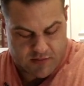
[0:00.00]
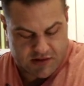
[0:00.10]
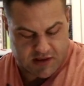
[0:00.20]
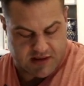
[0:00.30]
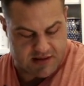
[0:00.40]

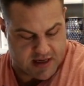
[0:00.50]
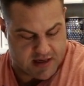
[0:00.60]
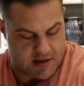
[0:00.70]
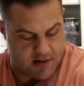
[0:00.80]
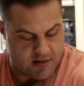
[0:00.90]
Just gonna
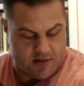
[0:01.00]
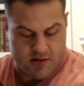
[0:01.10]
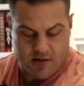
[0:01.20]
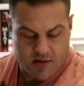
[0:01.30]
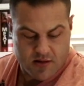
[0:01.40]
take
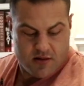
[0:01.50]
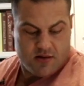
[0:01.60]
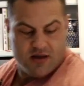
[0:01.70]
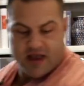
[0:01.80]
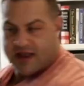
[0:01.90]
the